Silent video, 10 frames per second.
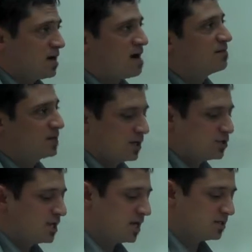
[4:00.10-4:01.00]
or have got a
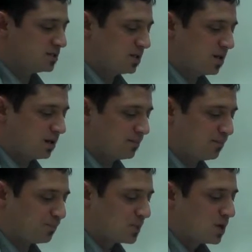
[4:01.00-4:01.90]
chance,
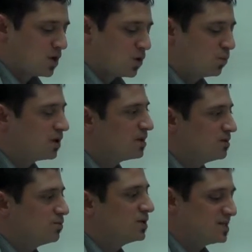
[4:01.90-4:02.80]
what
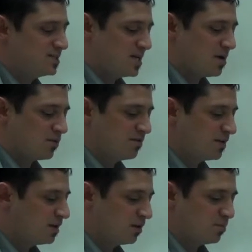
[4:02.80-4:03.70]
does that
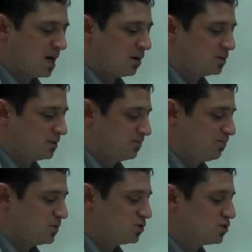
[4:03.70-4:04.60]
reveal about
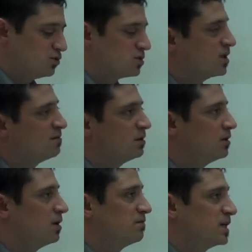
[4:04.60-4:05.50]
the students'
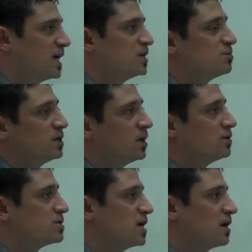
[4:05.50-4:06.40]
level of engagement and
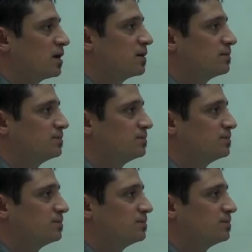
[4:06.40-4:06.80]
understanding?